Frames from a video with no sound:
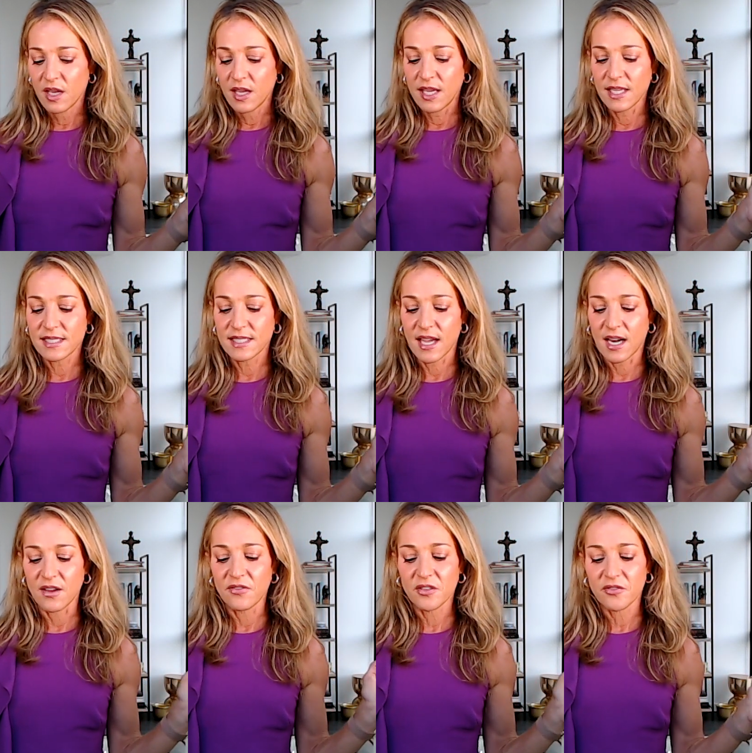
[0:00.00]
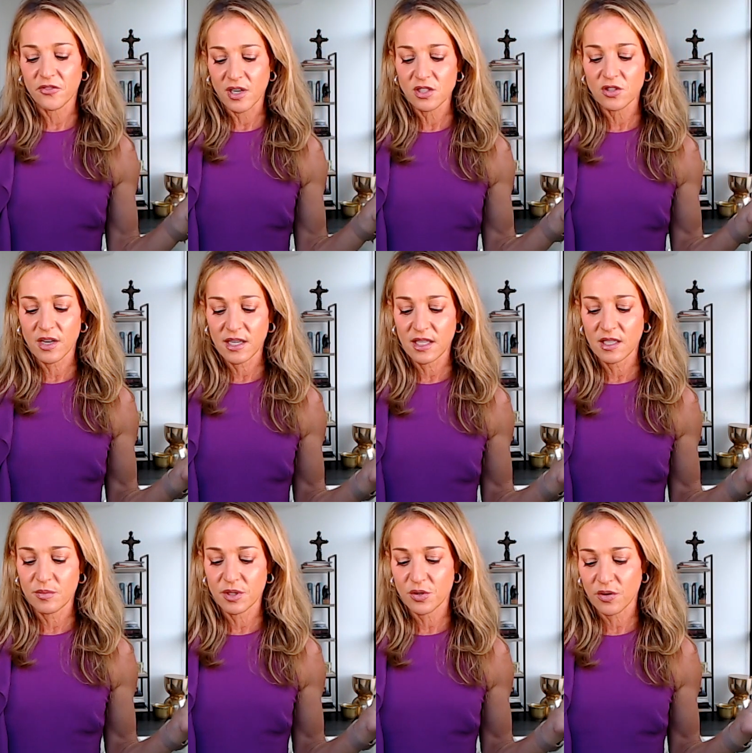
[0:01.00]
He said, "I feel frustrated,
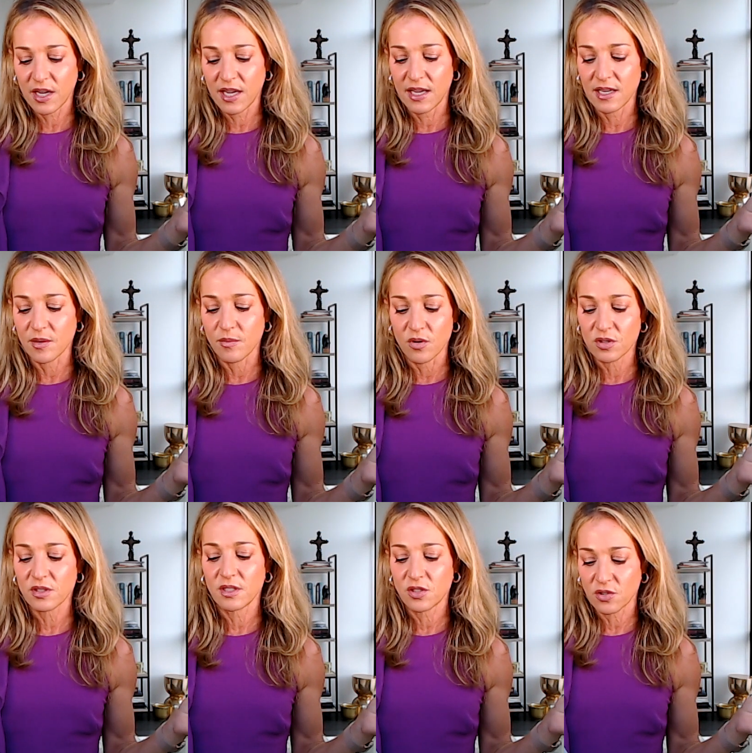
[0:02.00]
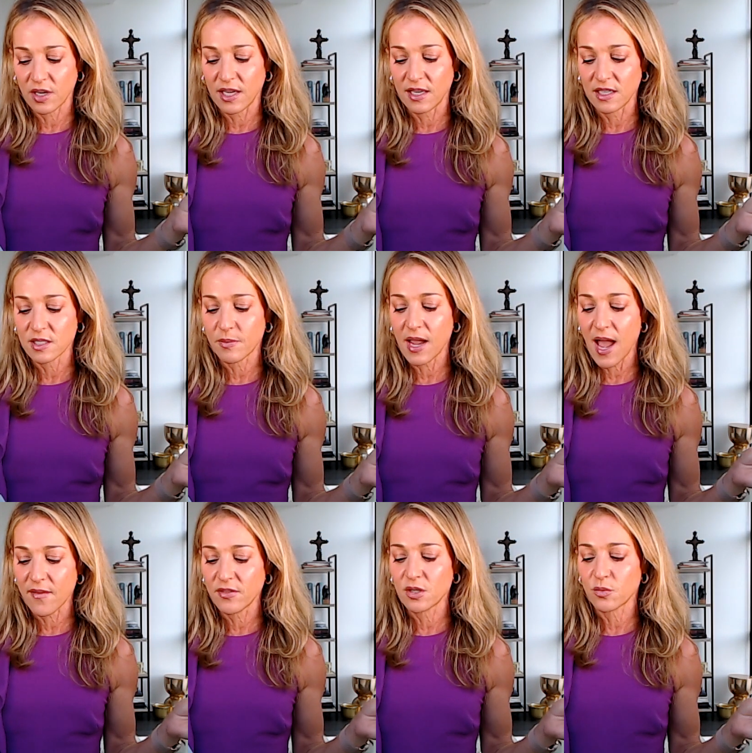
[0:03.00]
betrayed, emotionally strained by
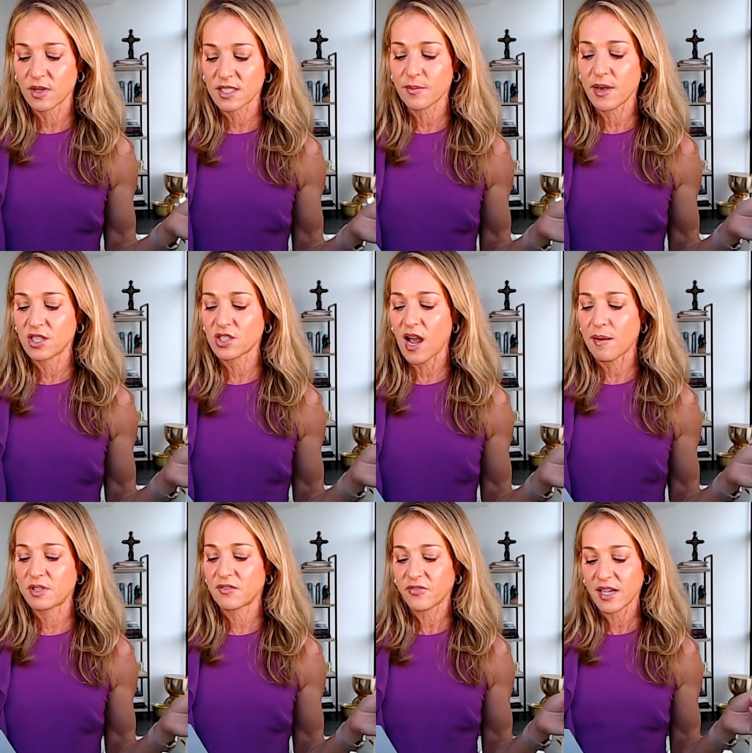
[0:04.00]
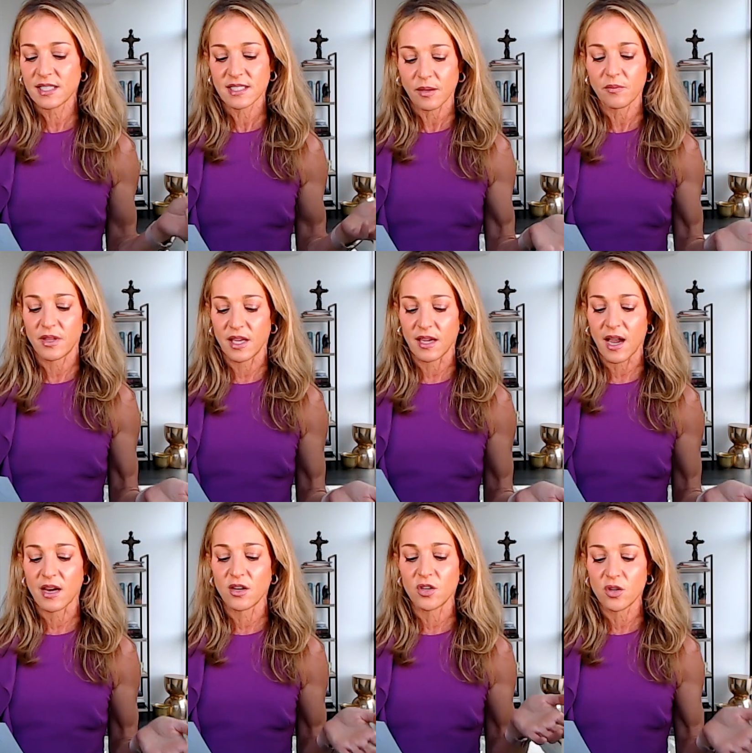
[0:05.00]
having to risk my job to fight something
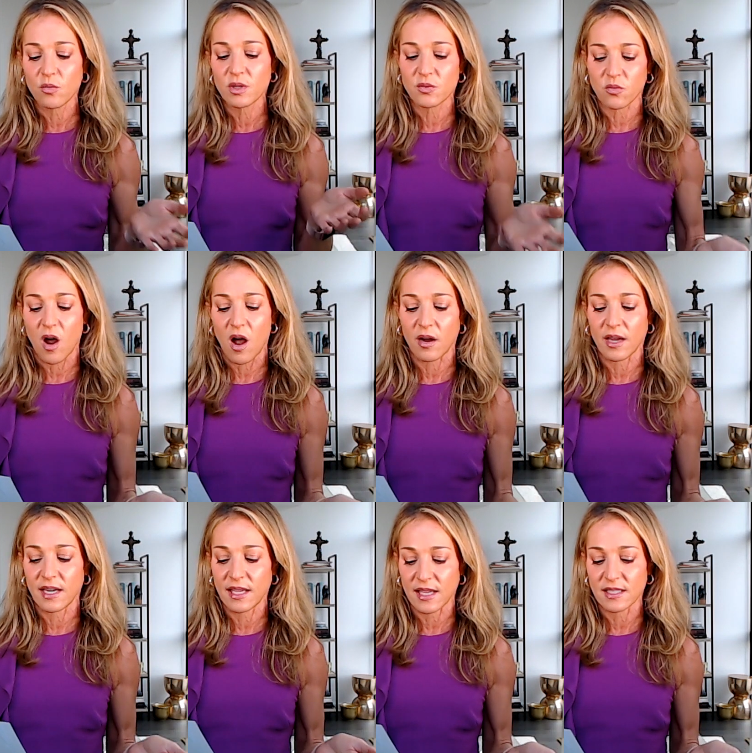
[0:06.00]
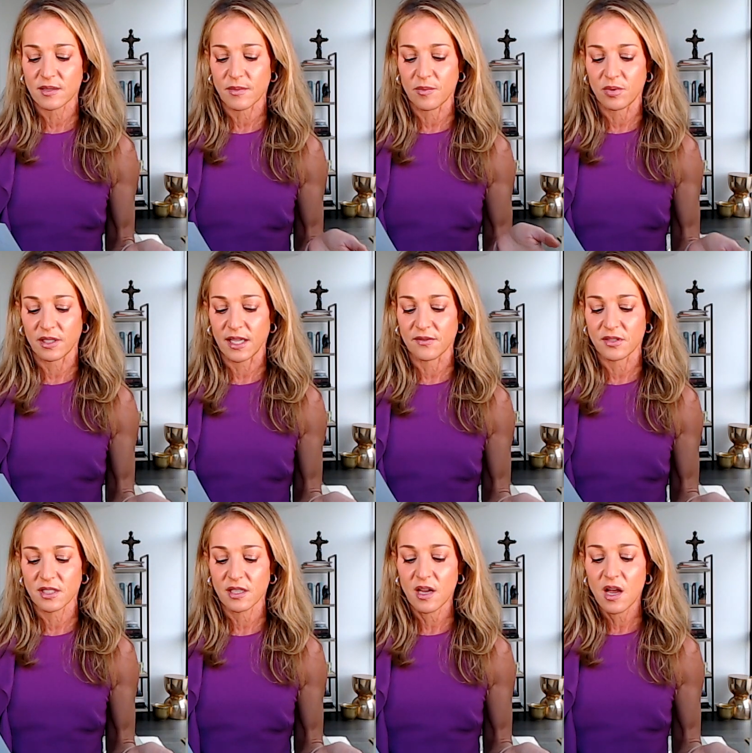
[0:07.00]
I knew was wrong and against my
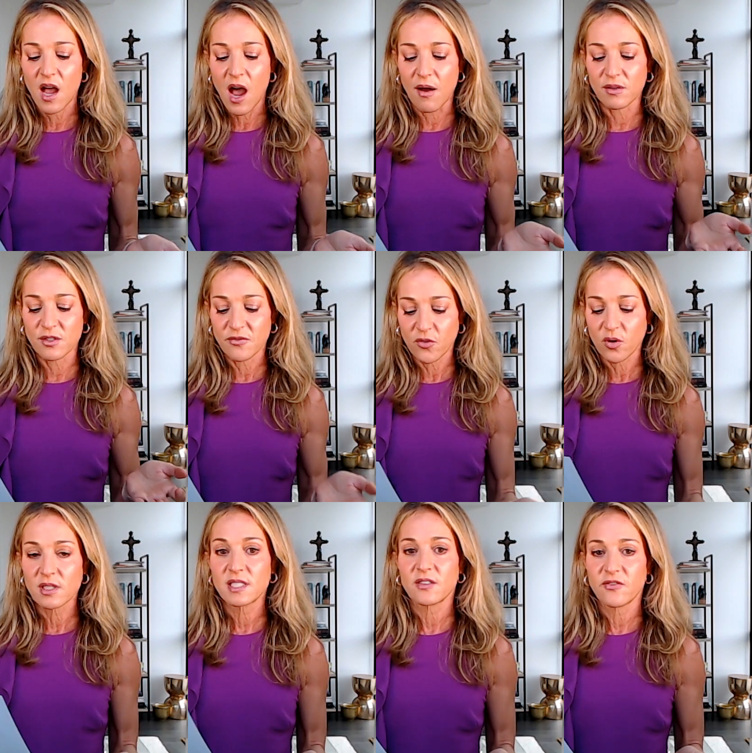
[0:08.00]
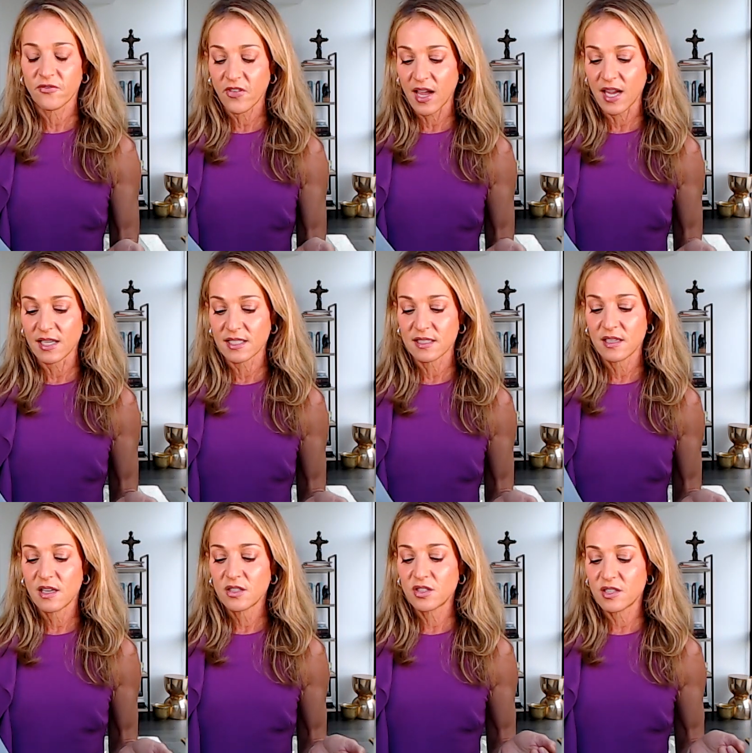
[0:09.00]
beliefs. I was forced to fight
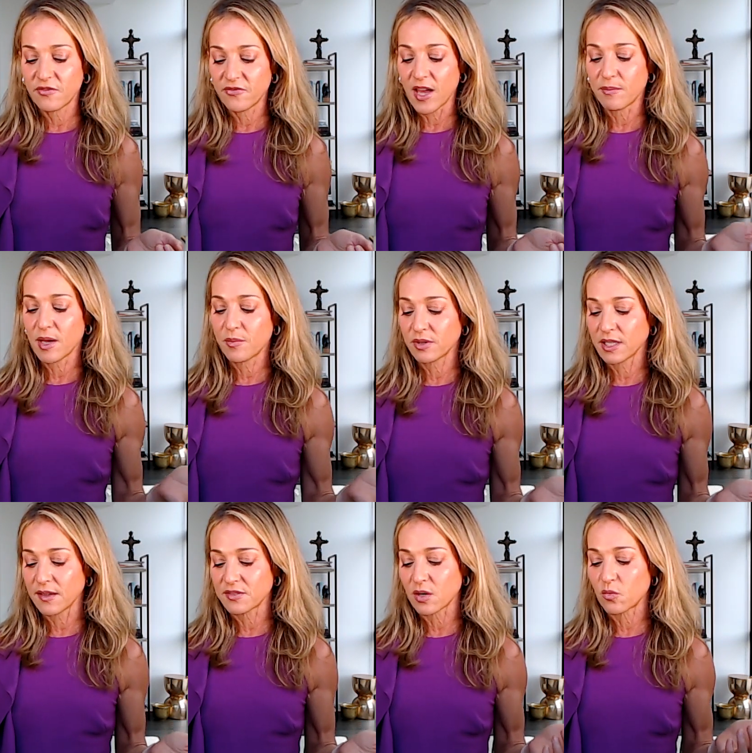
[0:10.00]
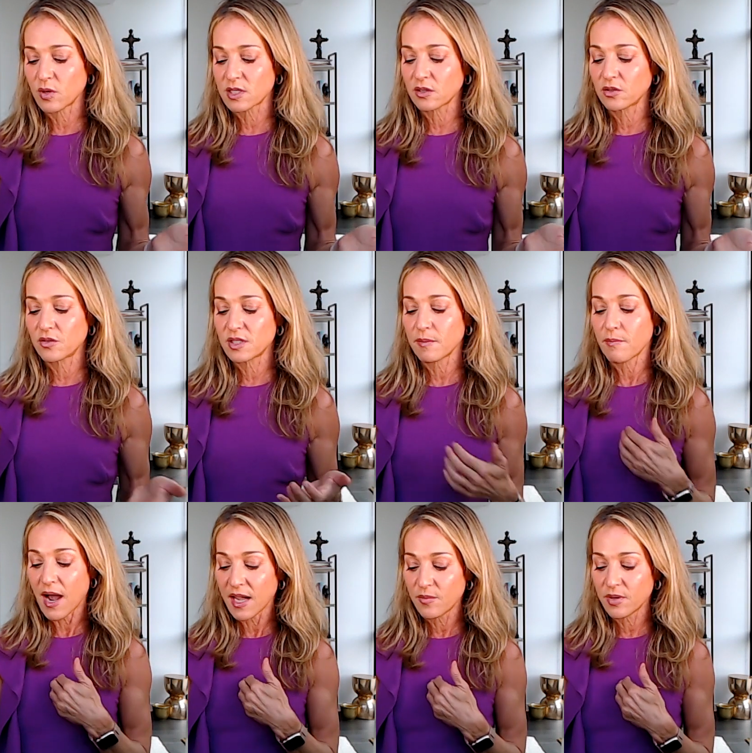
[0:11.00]
to defend my beliefs and risk losing
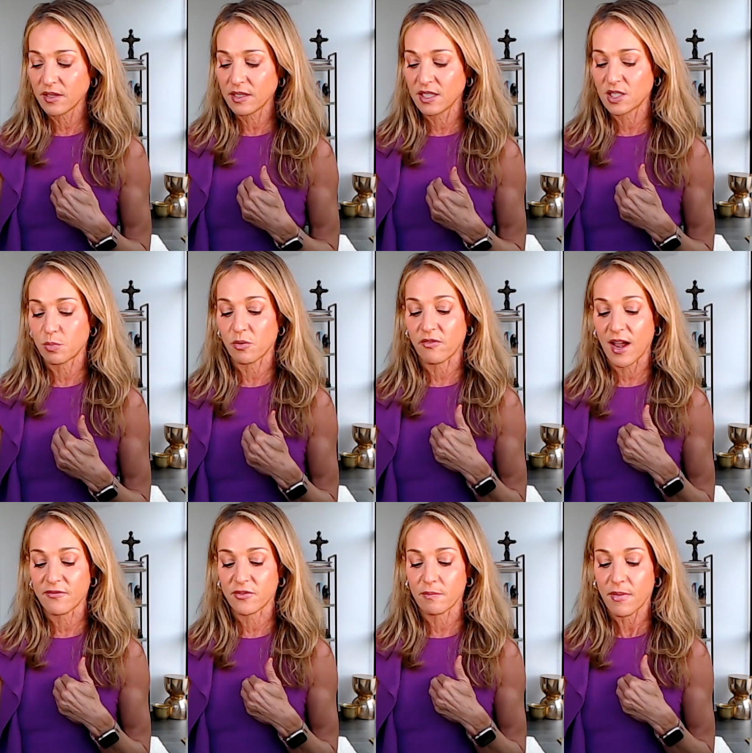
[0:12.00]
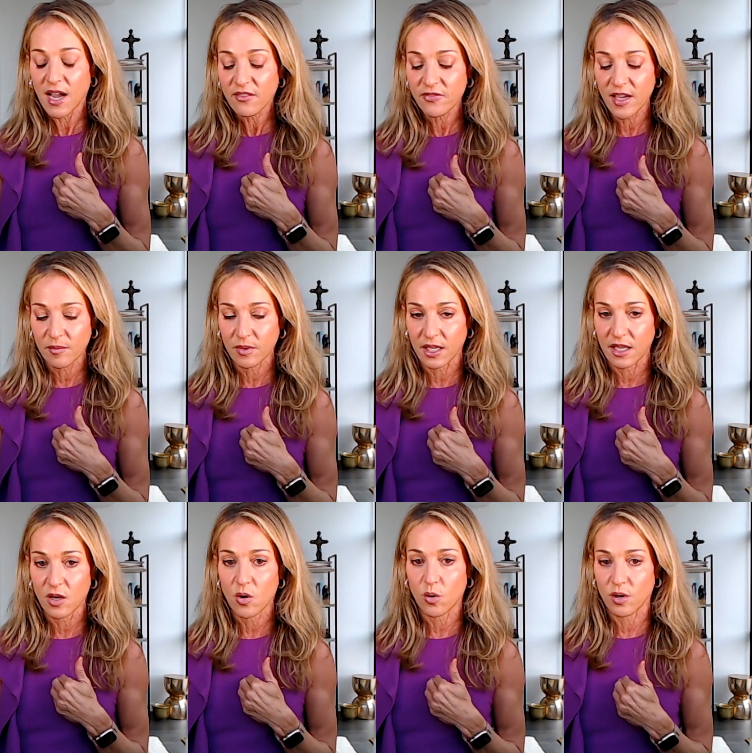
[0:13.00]
my ability to provide for my
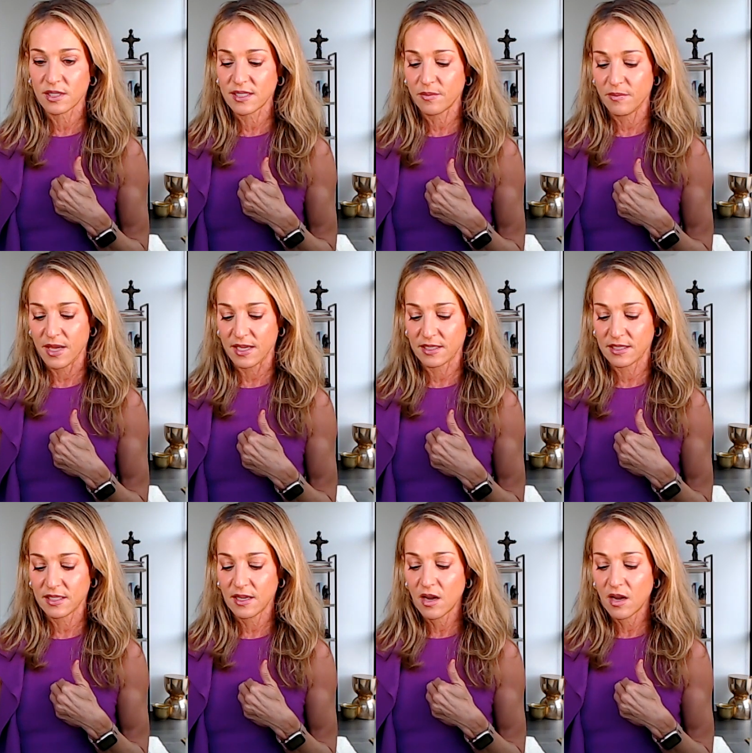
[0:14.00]
family or submit,